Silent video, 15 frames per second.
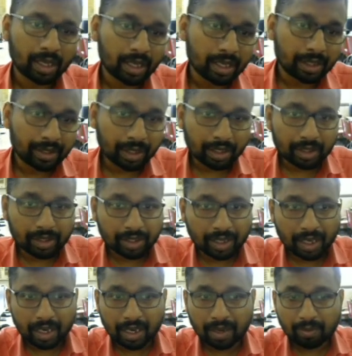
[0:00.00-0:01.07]
There are
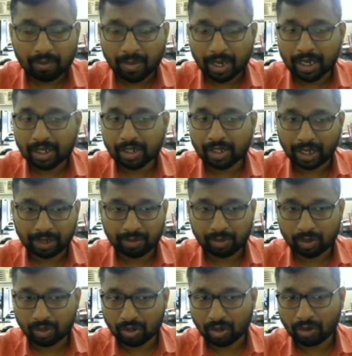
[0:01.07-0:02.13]
three main
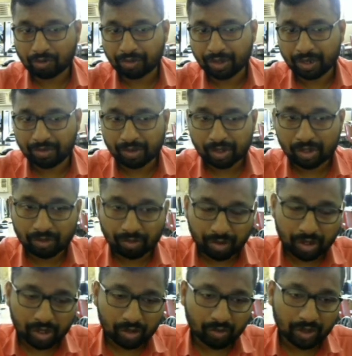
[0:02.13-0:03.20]
types of levers.
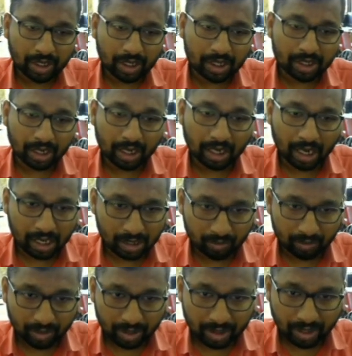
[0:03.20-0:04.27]
First one is a class
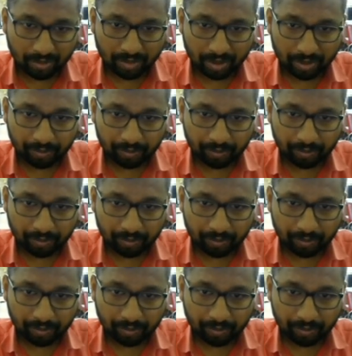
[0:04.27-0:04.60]
1 lever.